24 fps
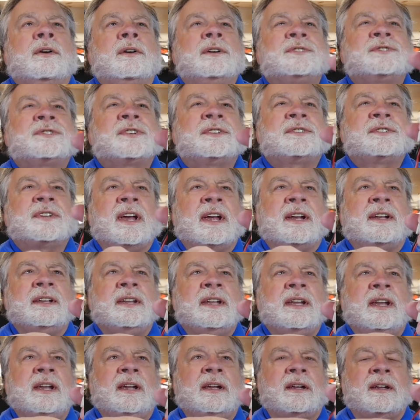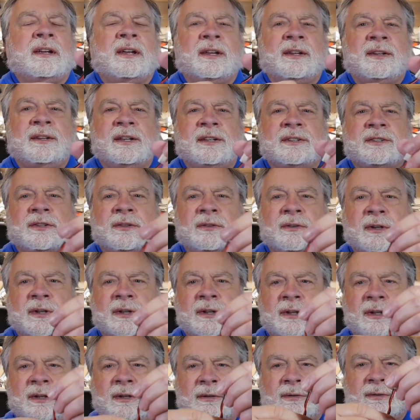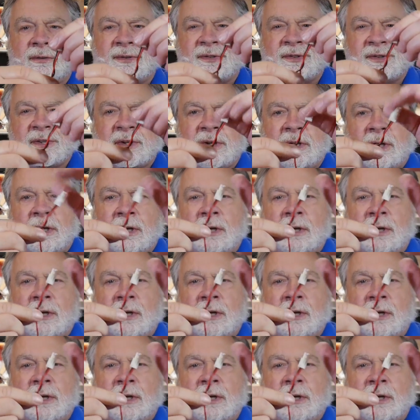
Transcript: is a technique that you can use